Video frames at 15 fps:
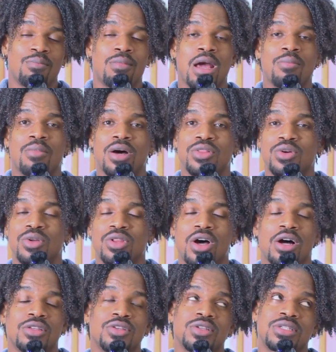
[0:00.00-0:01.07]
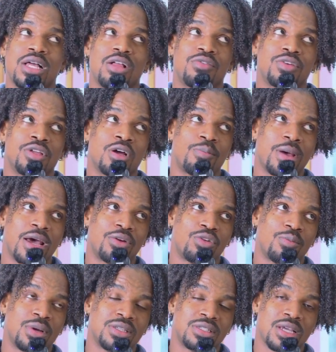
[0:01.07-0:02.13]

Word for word: My mother locked herself in her bedroom and